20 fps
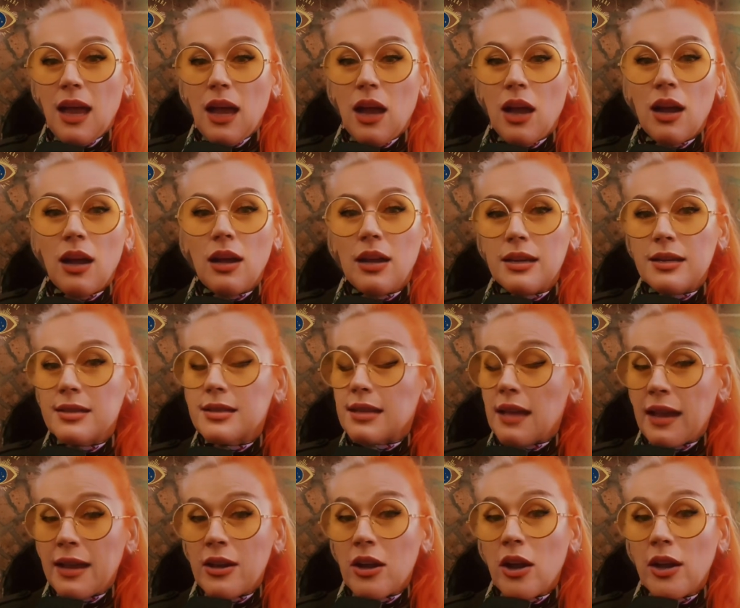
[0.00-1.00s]
Uh, is
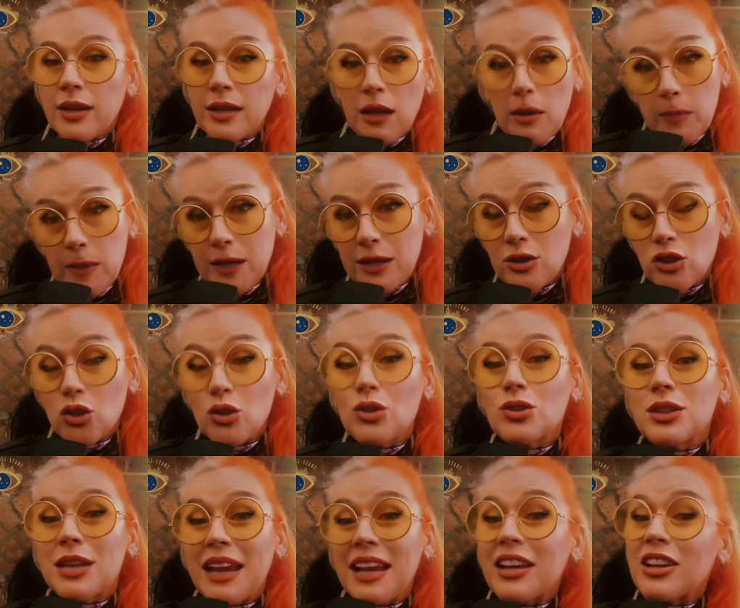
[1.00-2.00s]
AI coming to
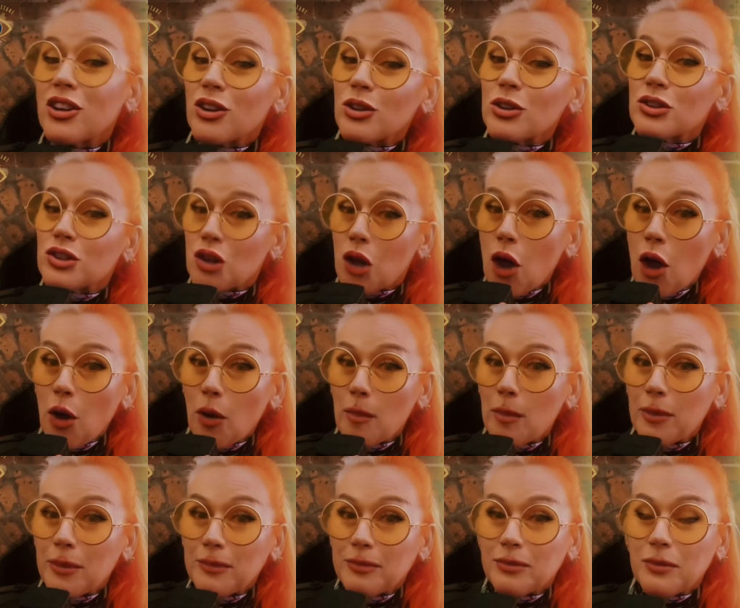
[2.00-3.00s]
take your
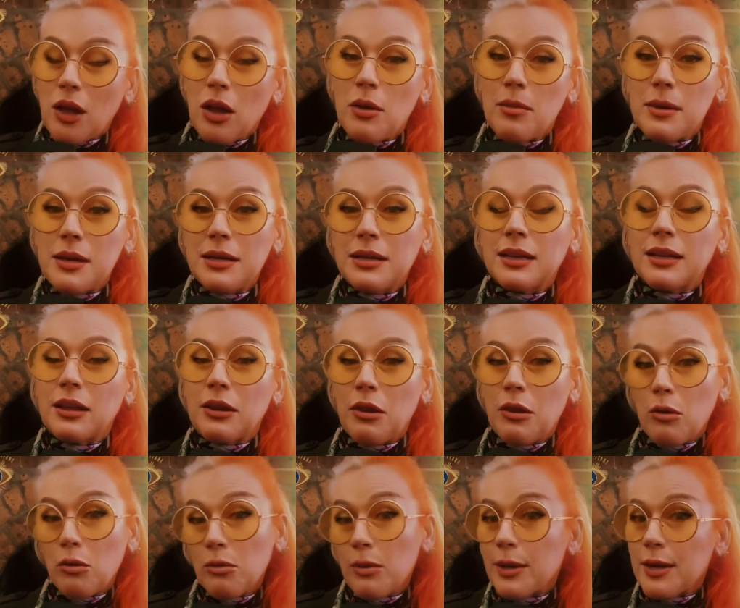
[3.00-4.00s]
job? I mean, it
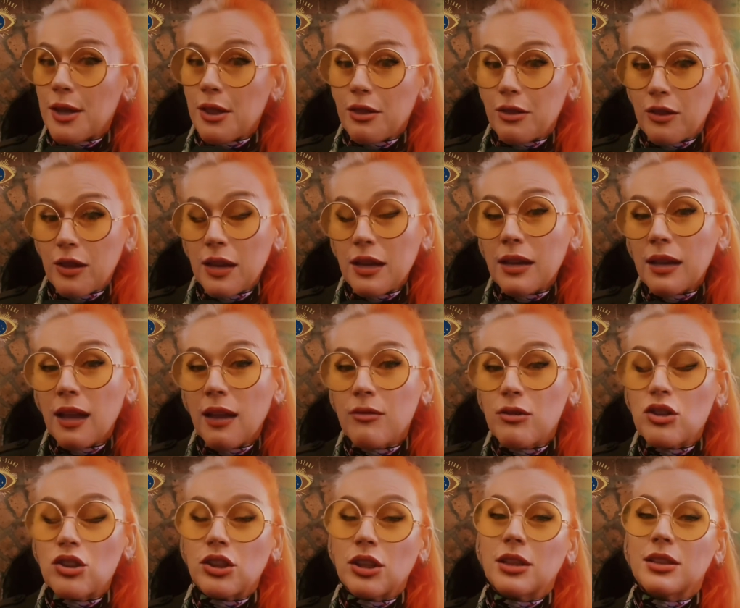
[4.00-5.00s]
can already think. Have
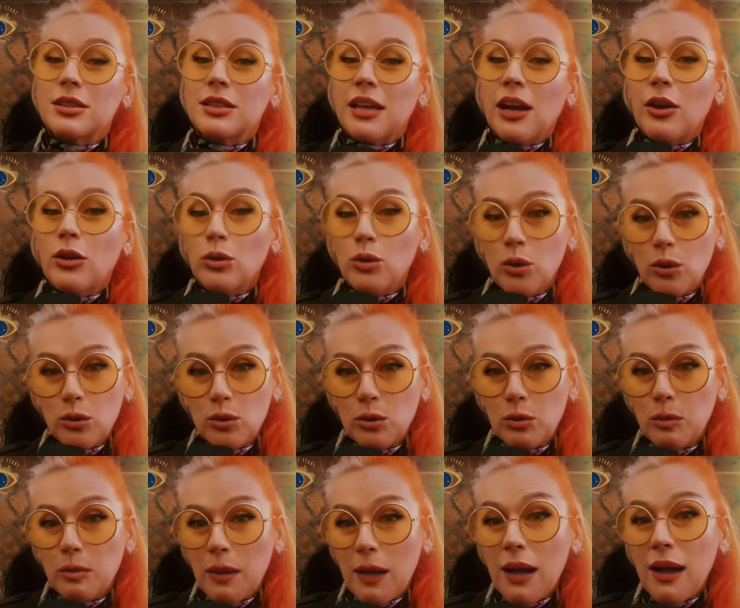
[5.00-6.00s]
you checked out
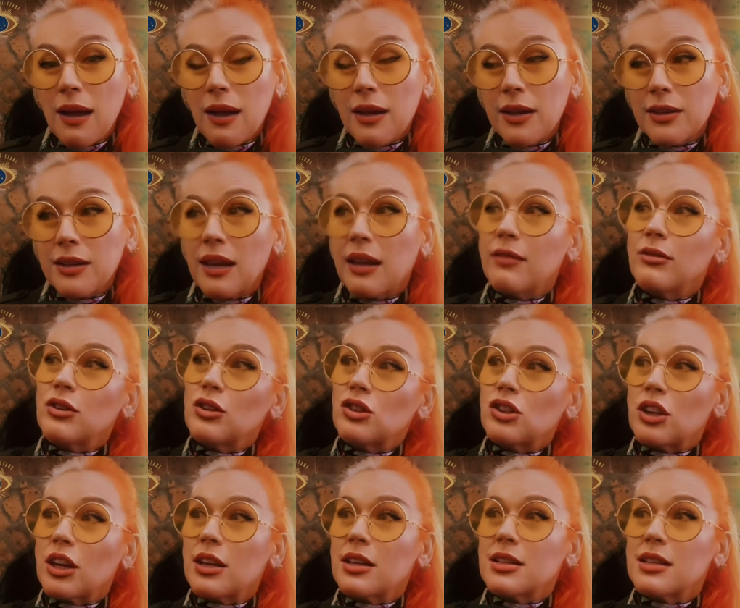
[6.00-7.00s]
Google Bard? Have you
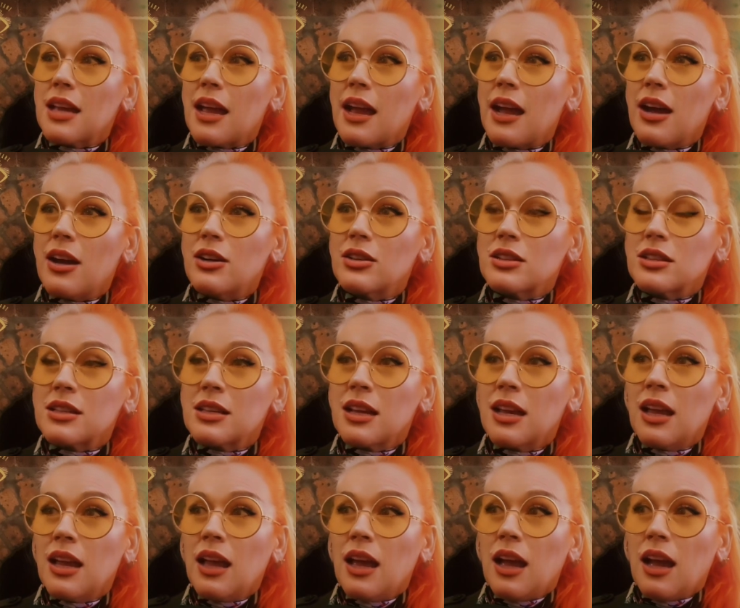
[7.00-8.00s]
checked out
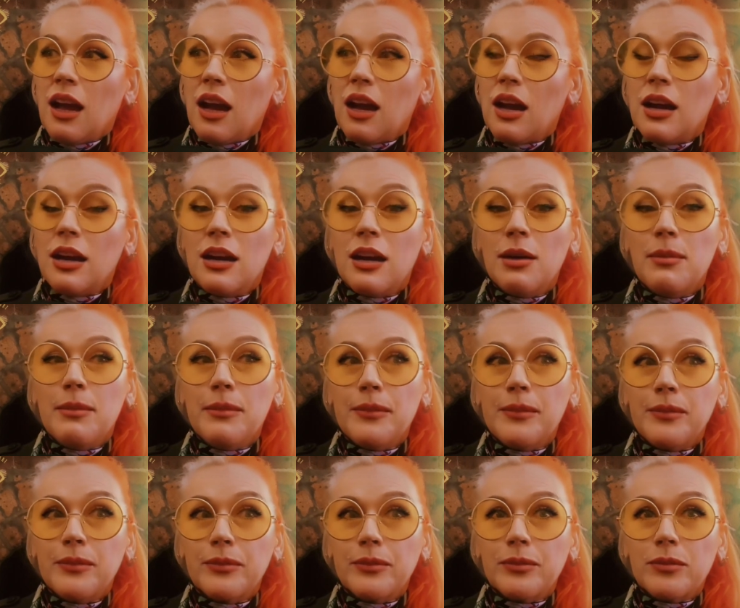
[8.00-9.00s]

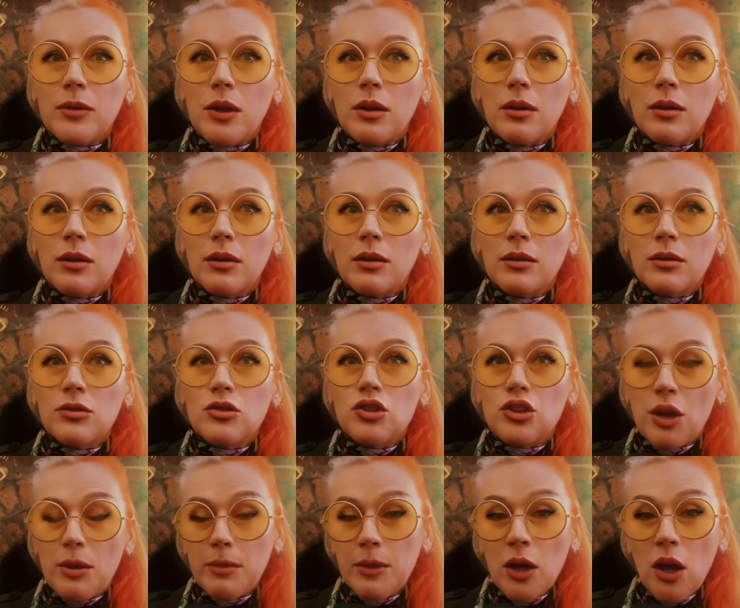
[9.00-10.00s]
um,
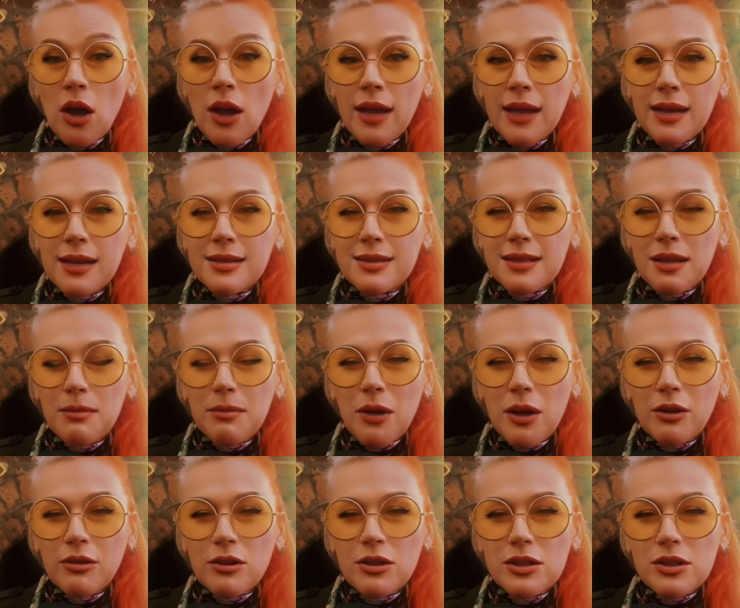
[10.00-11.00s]
Gemini? Is that
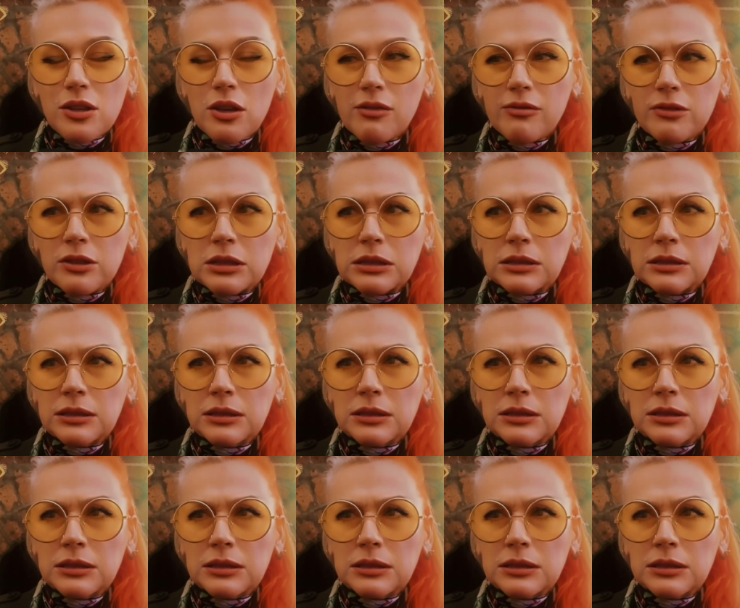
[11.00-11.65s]
Microsoft?